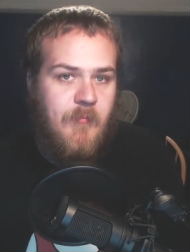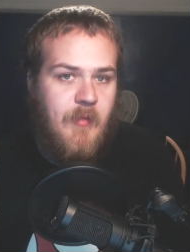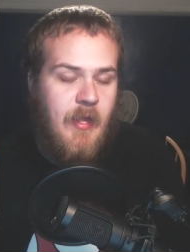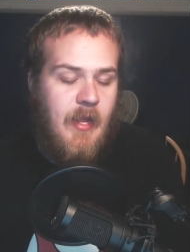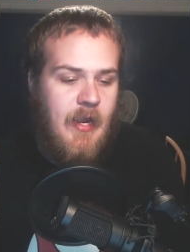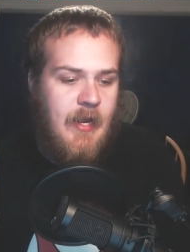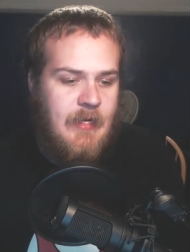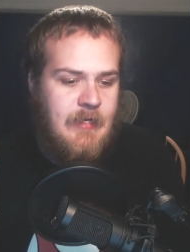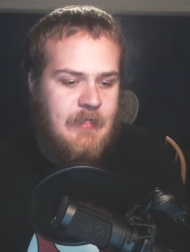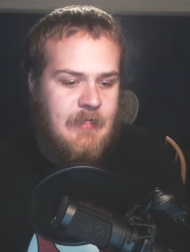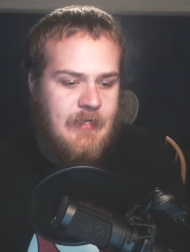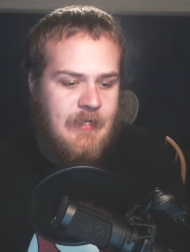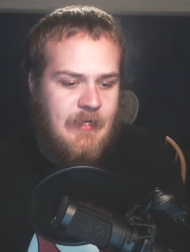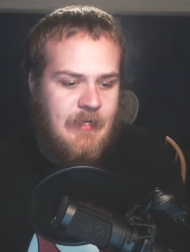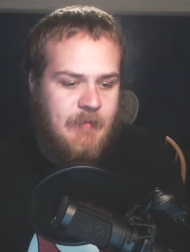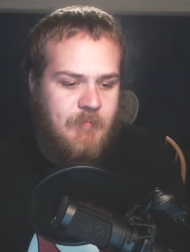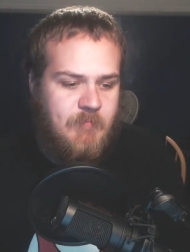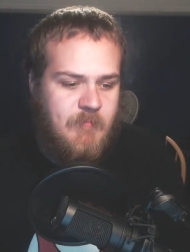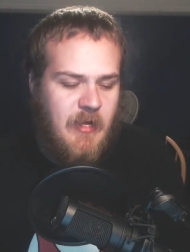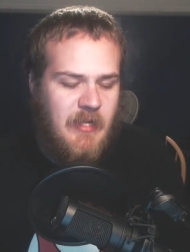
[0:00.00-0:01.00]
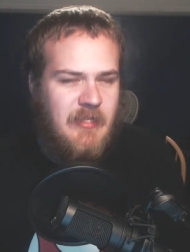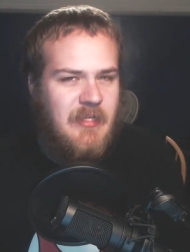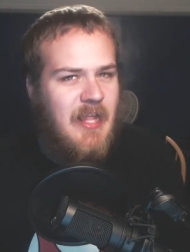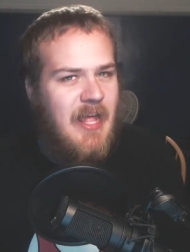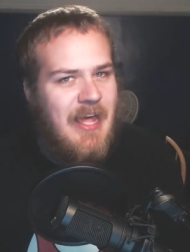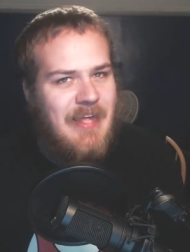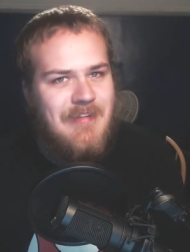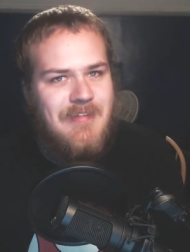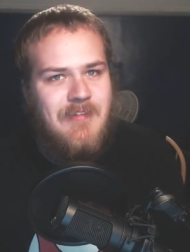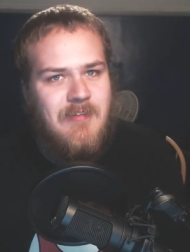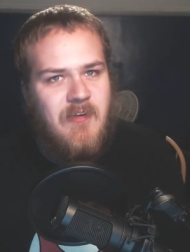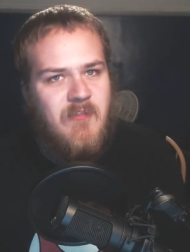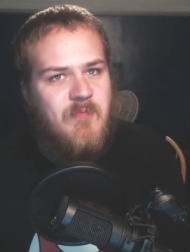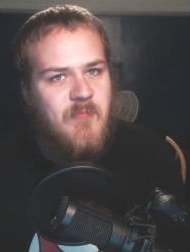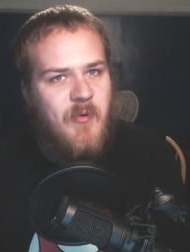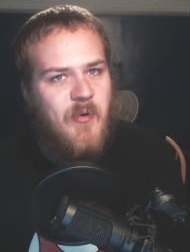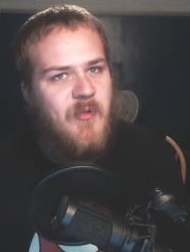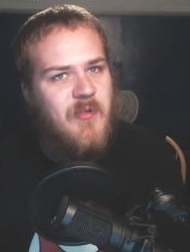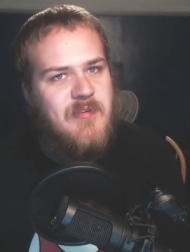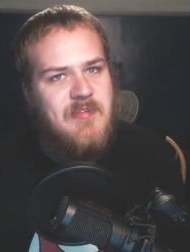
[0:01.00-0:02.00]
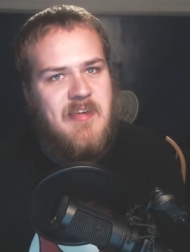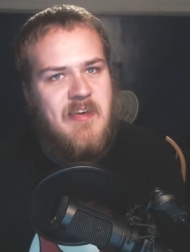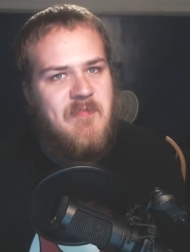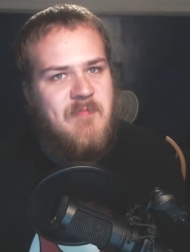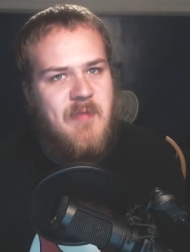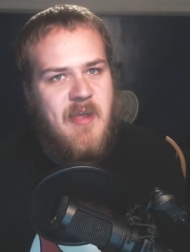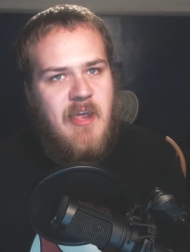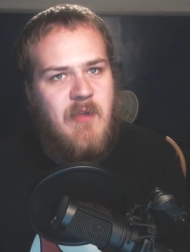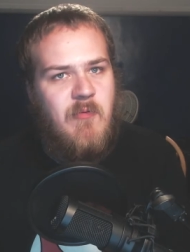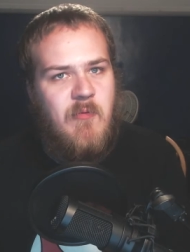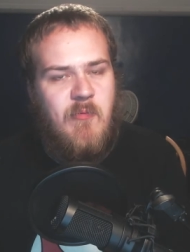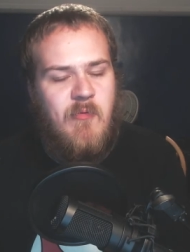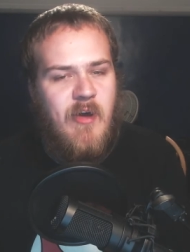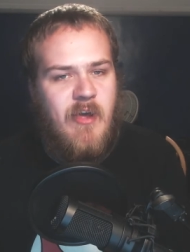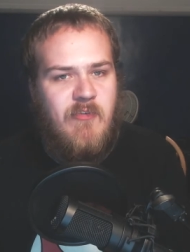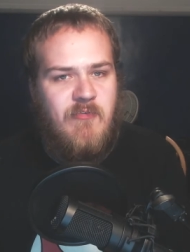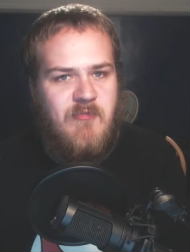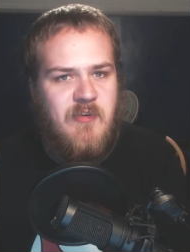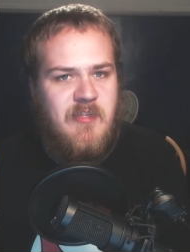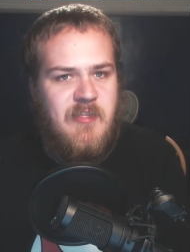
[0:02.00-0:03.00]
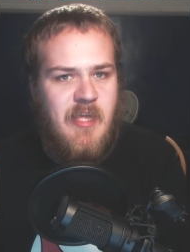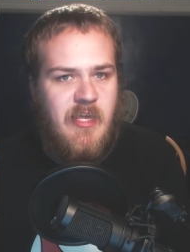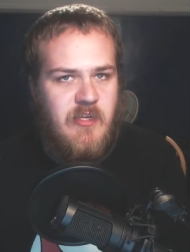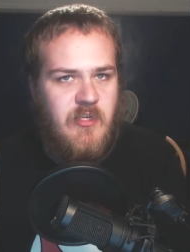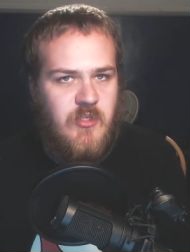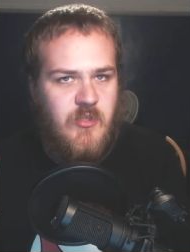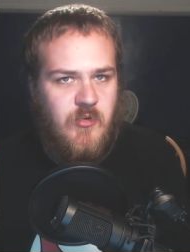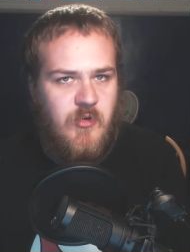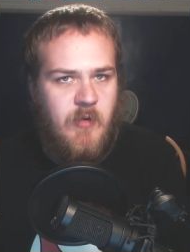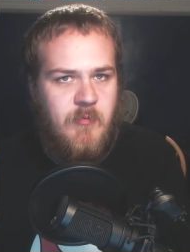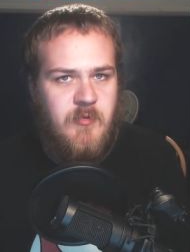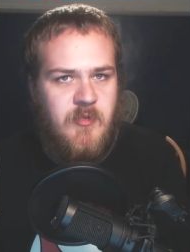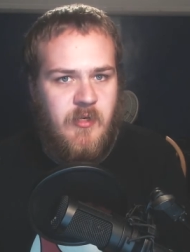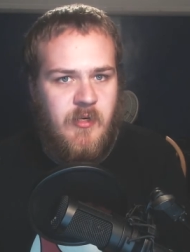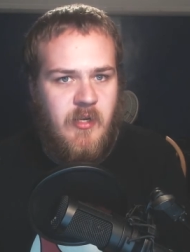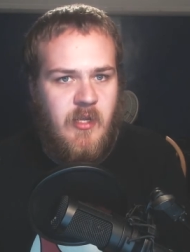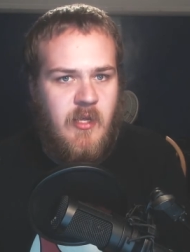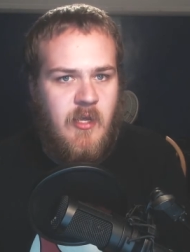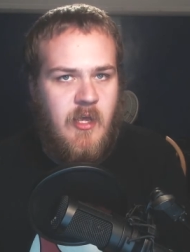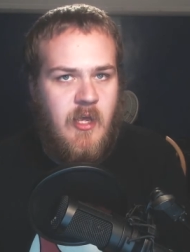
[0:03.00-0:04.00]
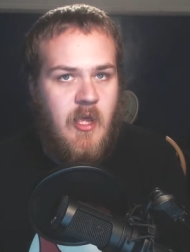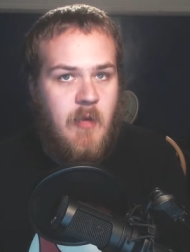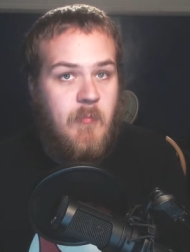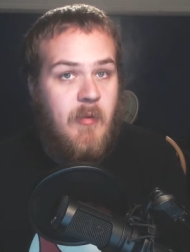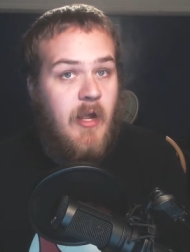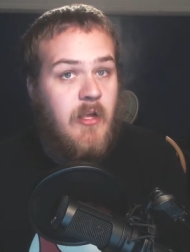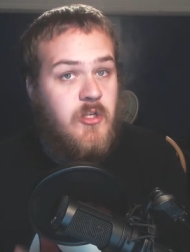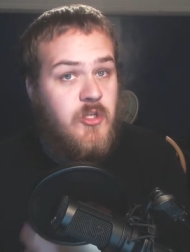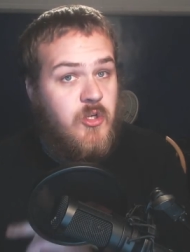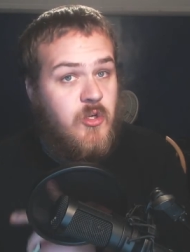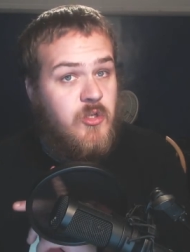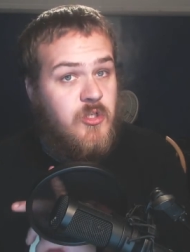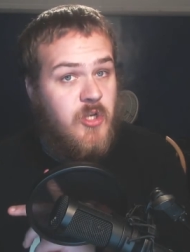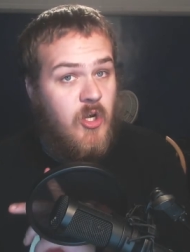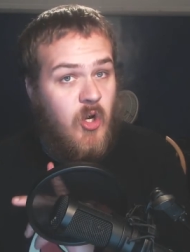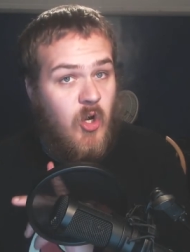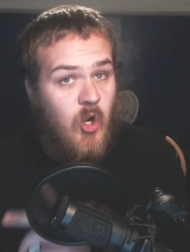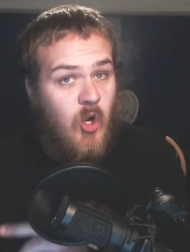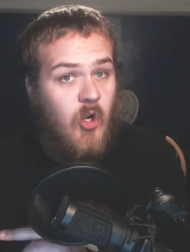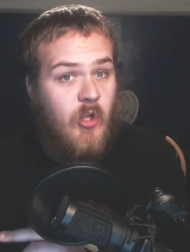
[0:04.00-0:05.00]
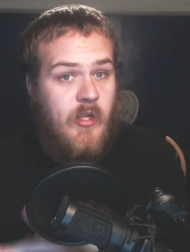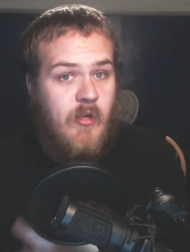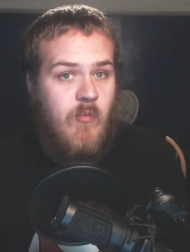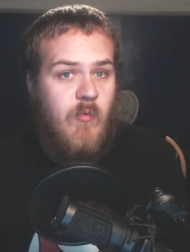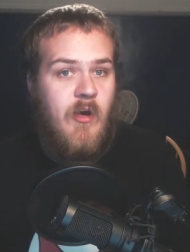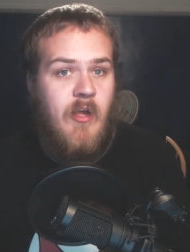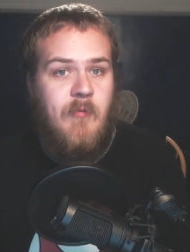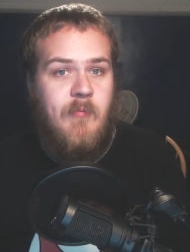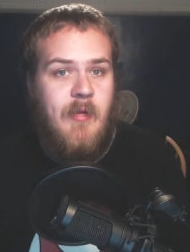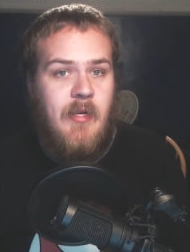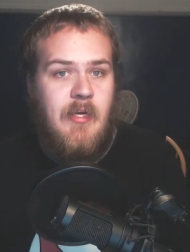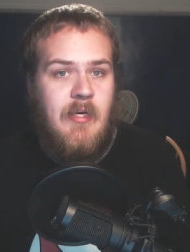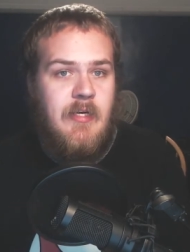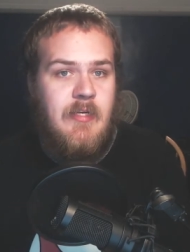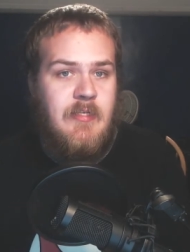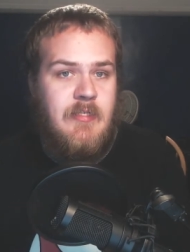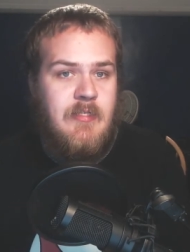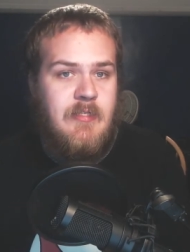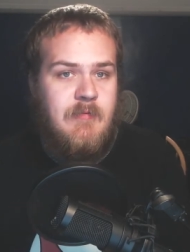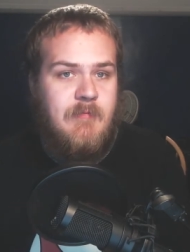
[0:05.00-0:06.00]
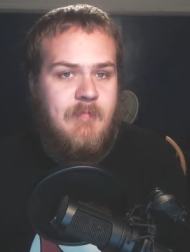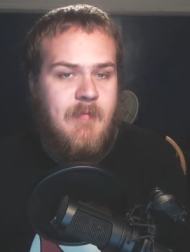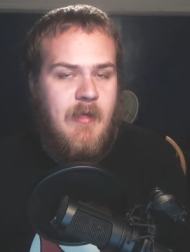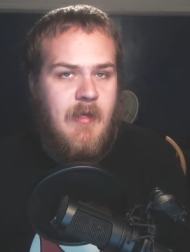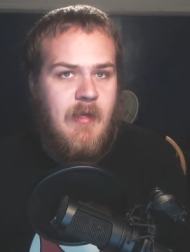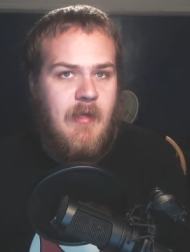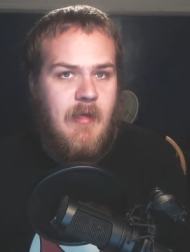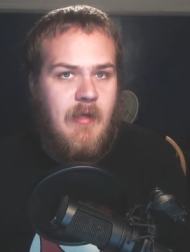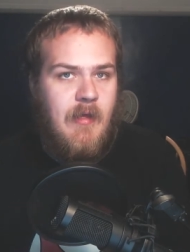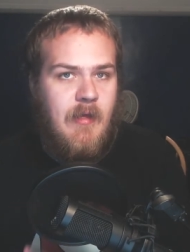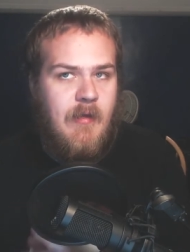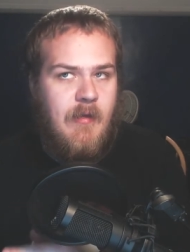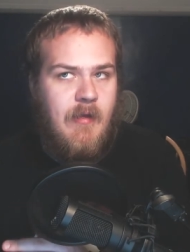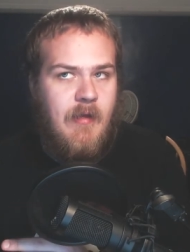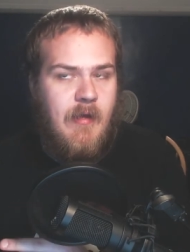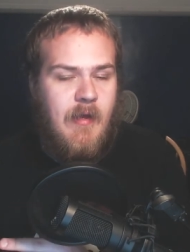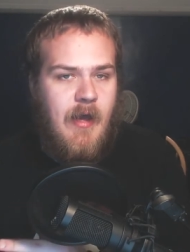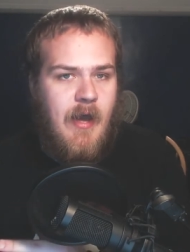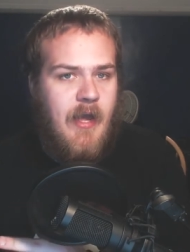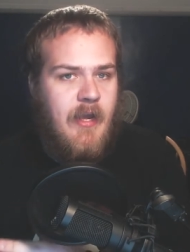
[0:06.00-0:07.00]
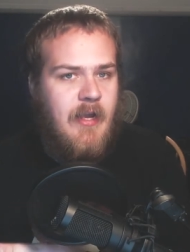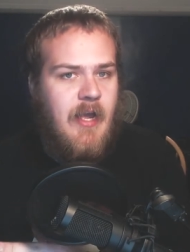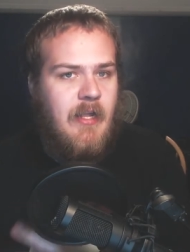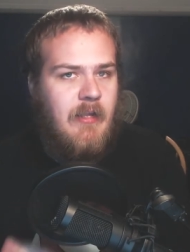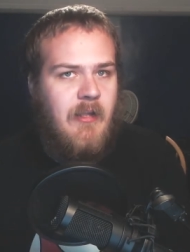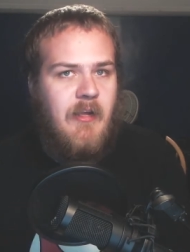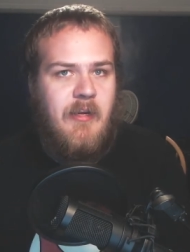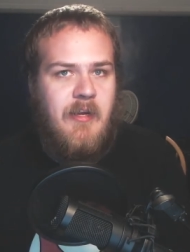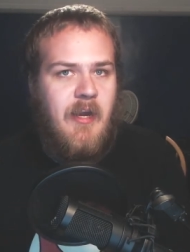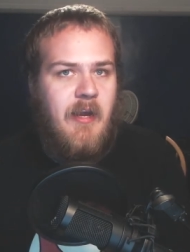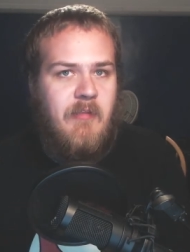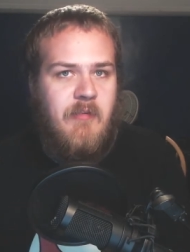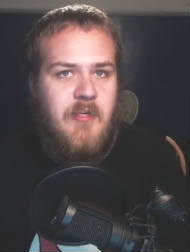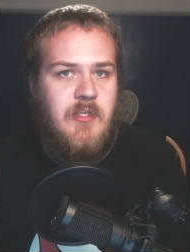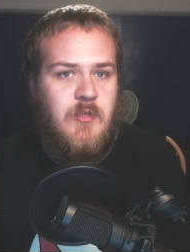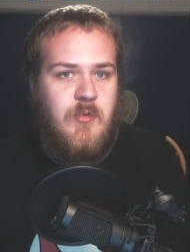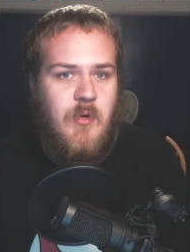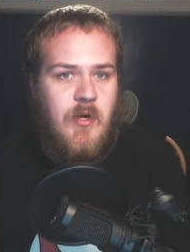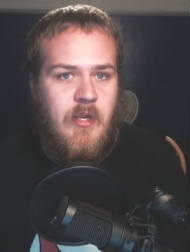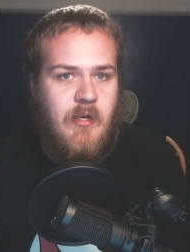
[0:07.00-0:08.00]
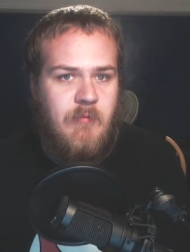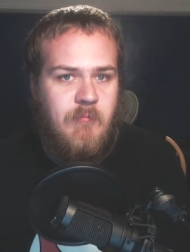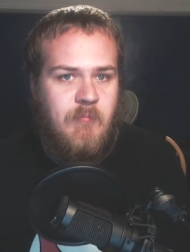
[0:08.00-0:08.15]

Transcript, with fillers: And uh, a lot of perlers I've made would probably fit that description, but I'll choose an early one because I got lucky on this one.